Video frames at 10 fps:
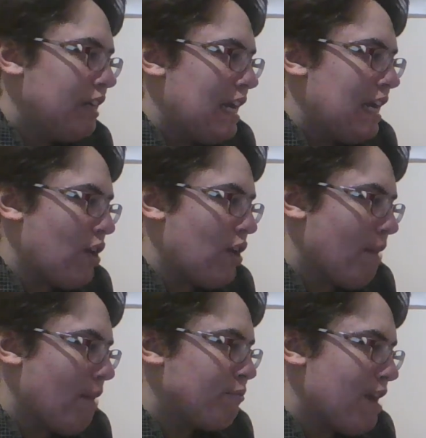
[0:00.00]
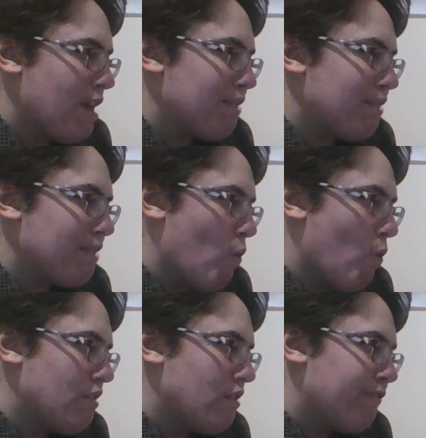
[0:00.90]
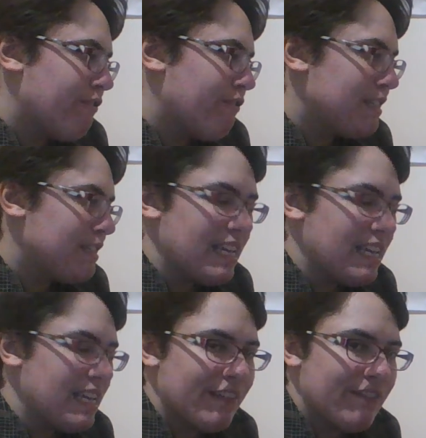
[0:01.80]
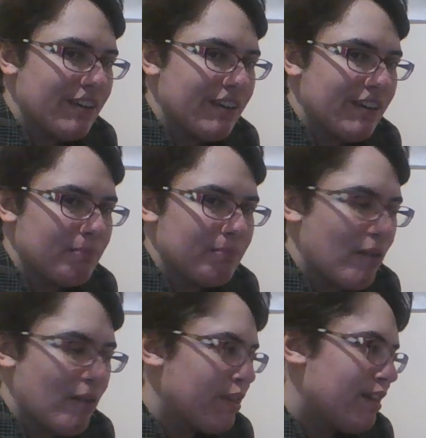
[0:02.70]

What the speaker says: and hot breath pouring from his teeth-filled mouth.